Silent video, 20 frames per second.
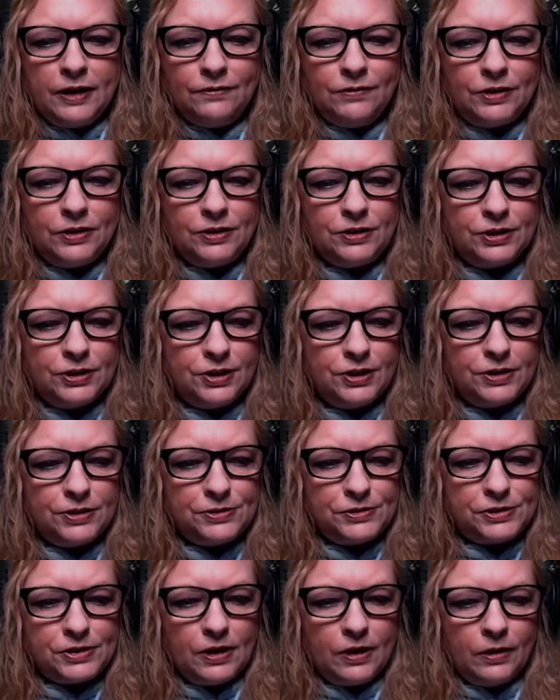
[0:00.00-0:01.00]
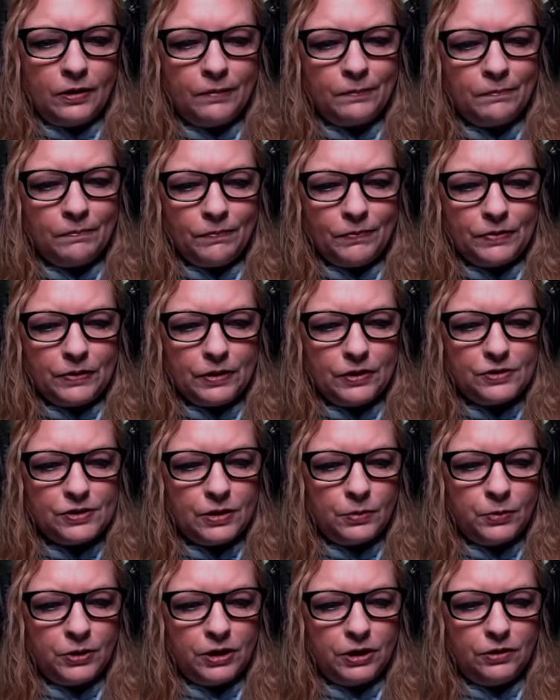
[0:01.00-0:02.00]
into this because I
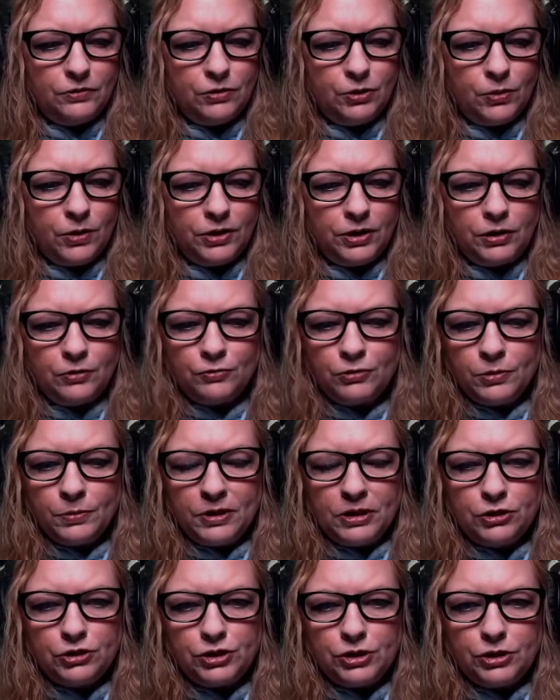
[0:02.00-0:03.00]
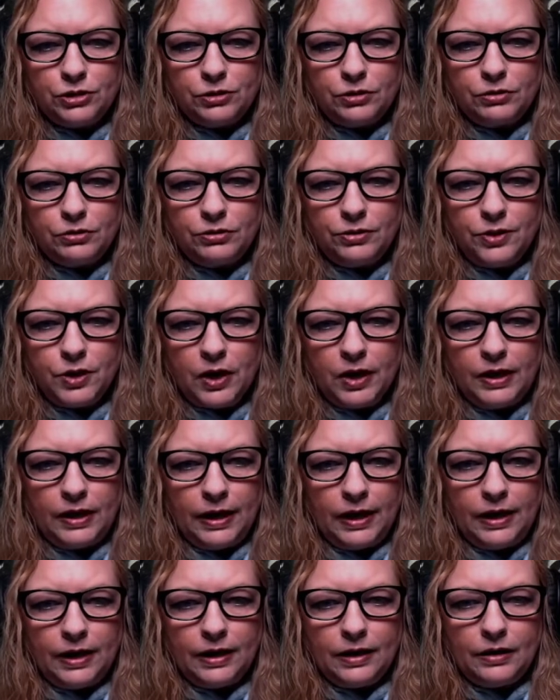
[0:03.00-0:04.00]
want to give you all the information that I
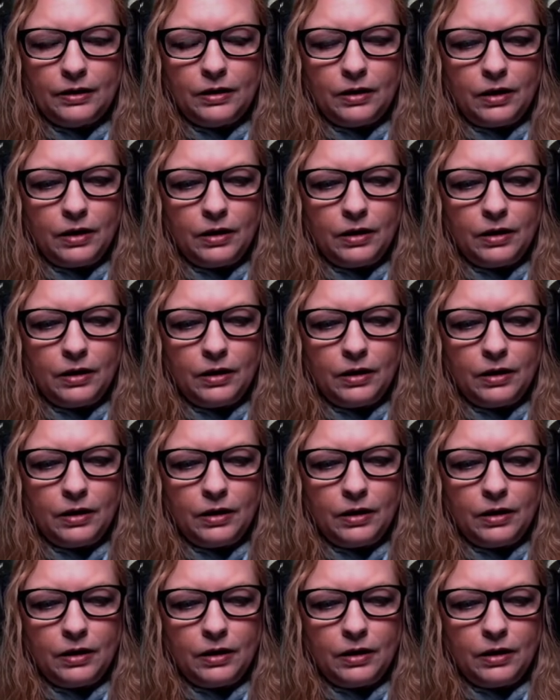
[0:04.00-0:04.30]
can.